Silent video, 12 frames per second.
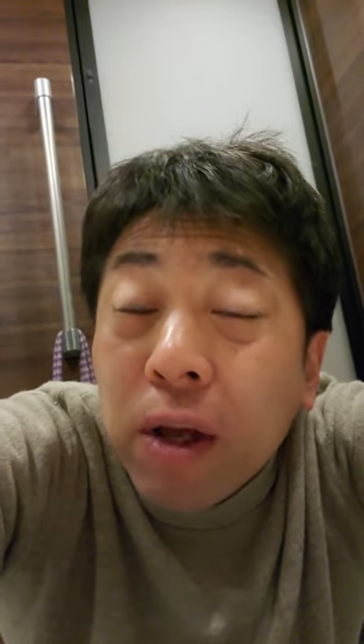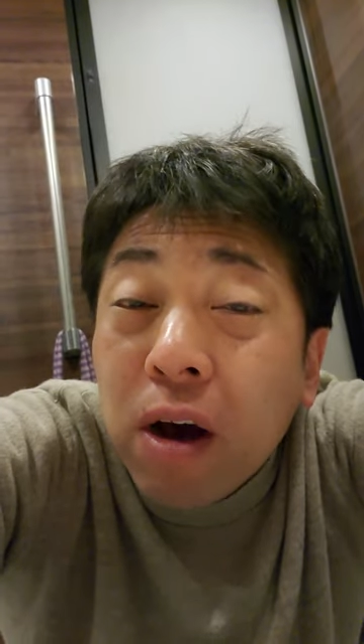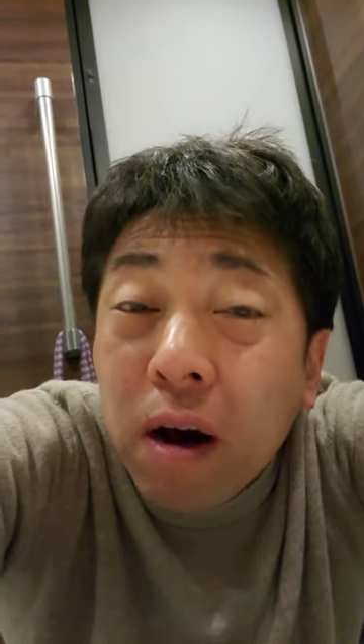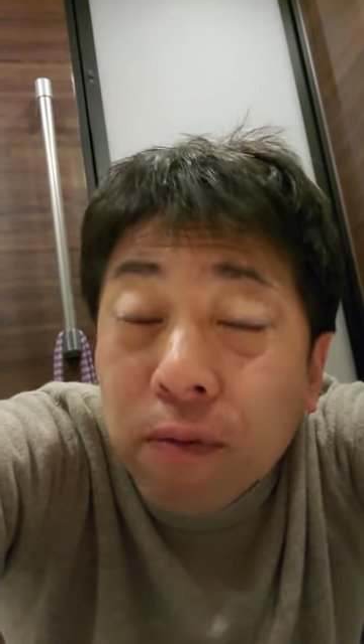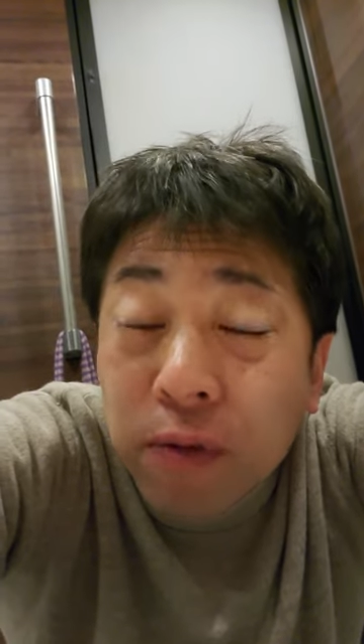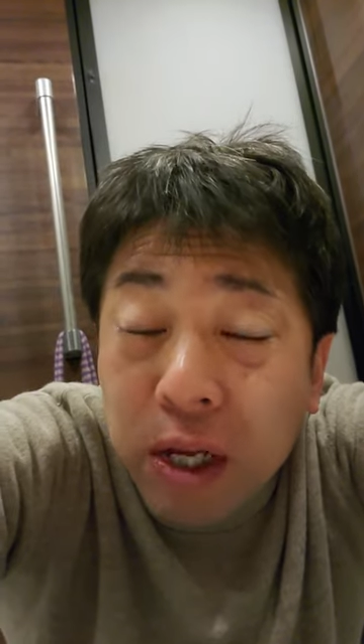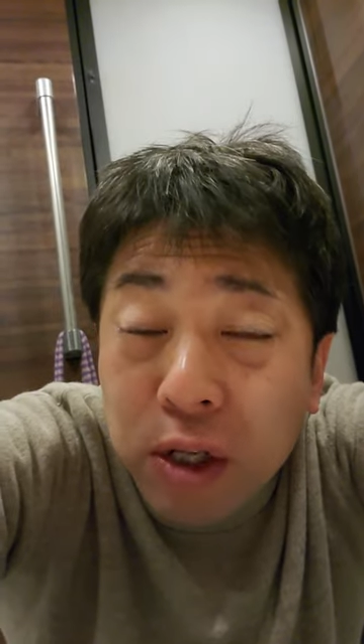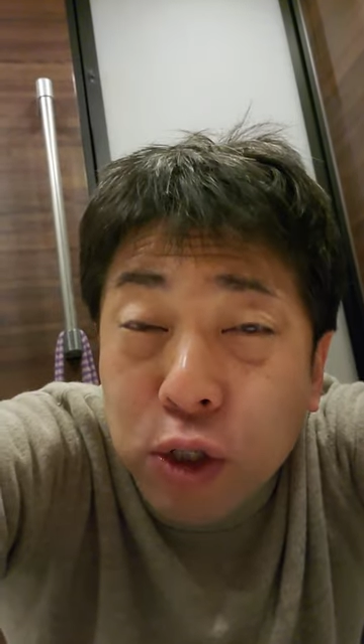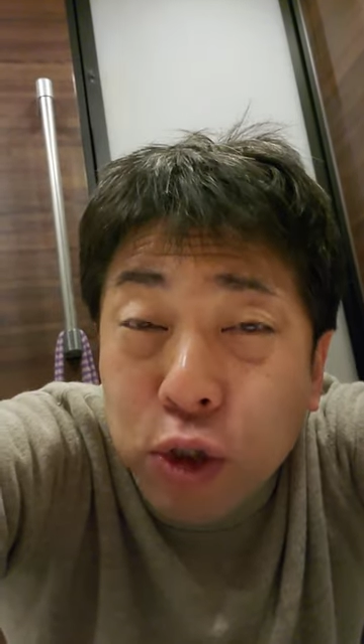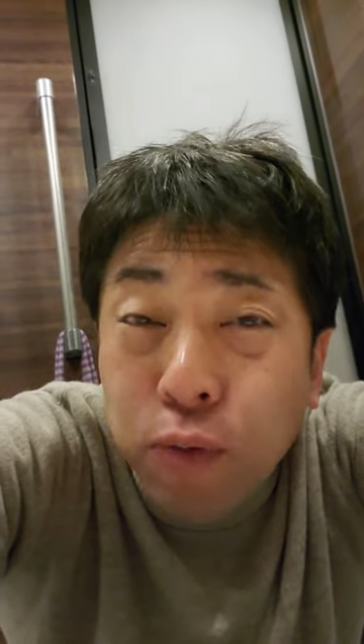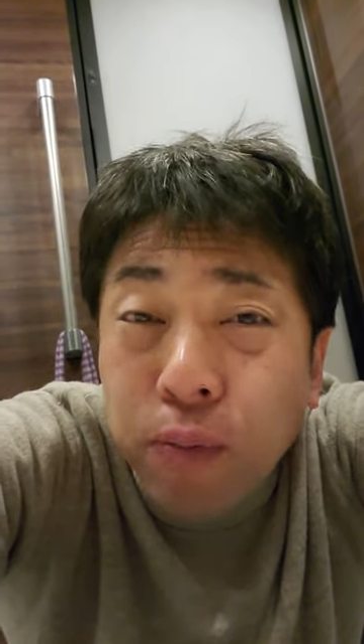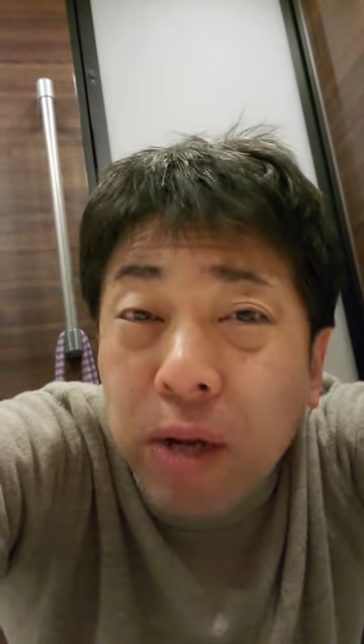the conflict
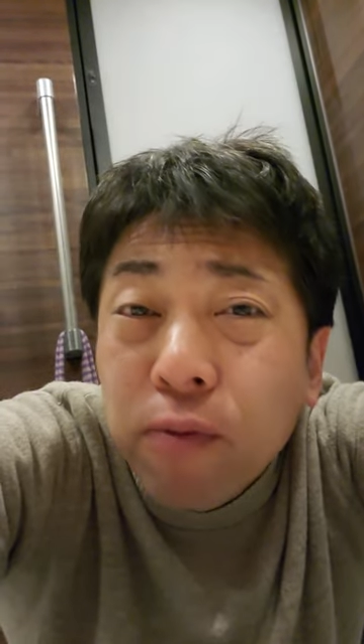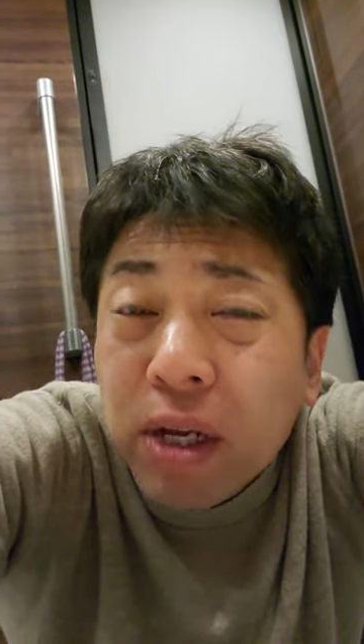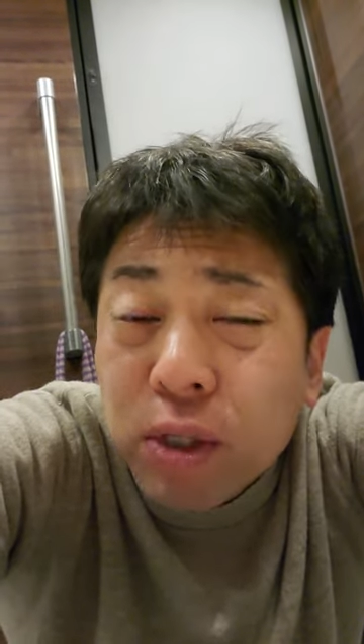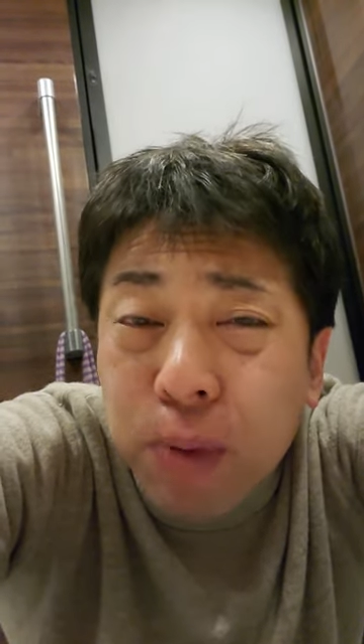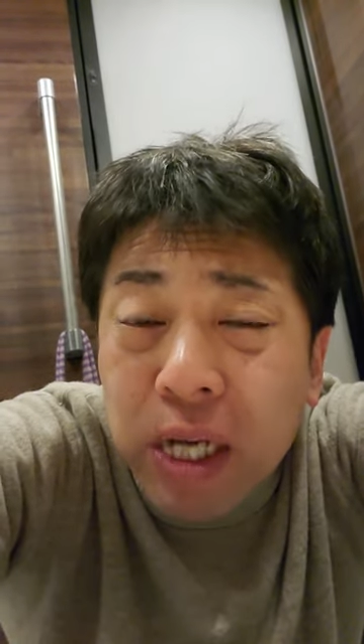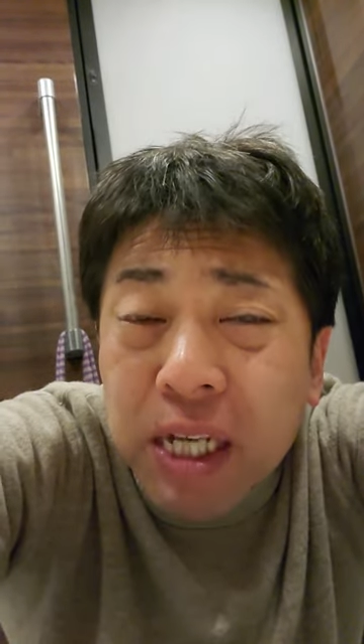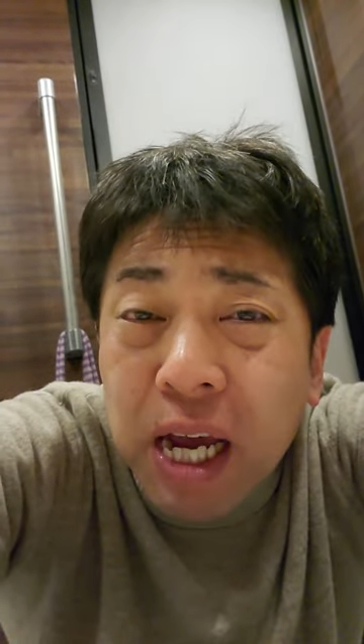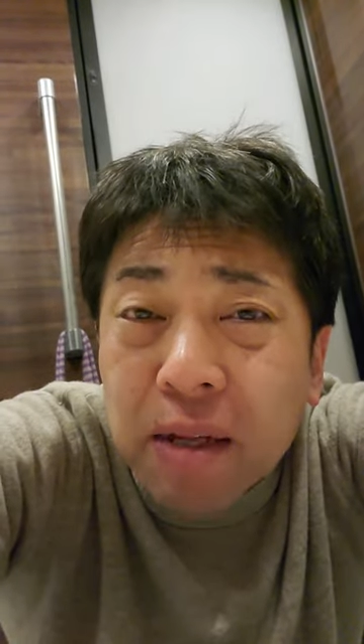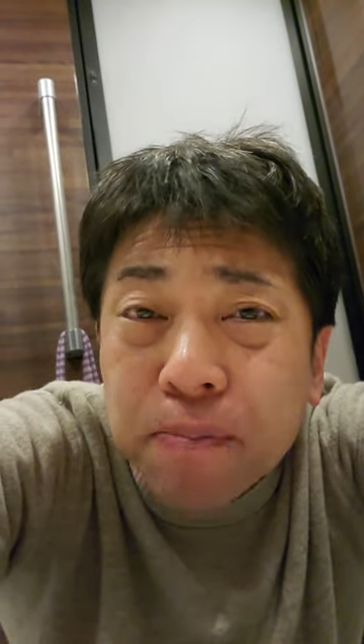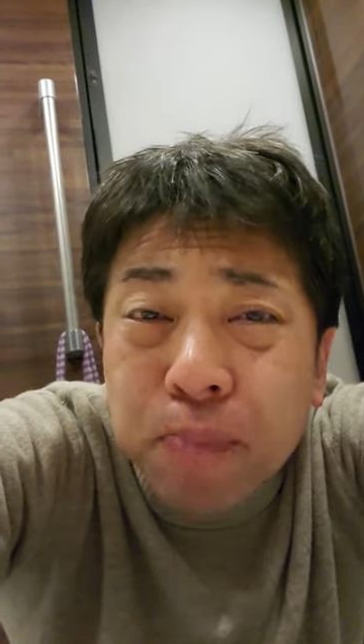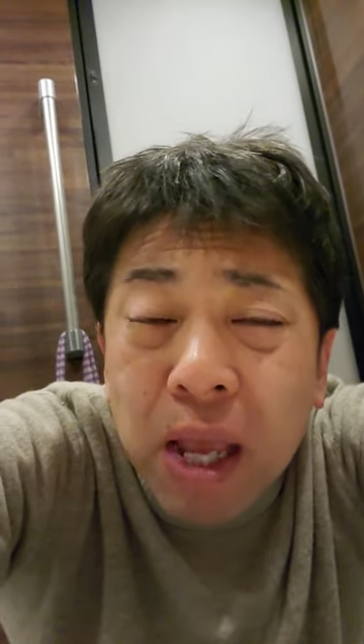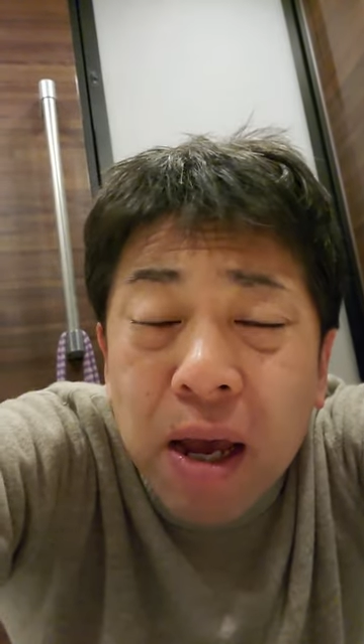should be respected.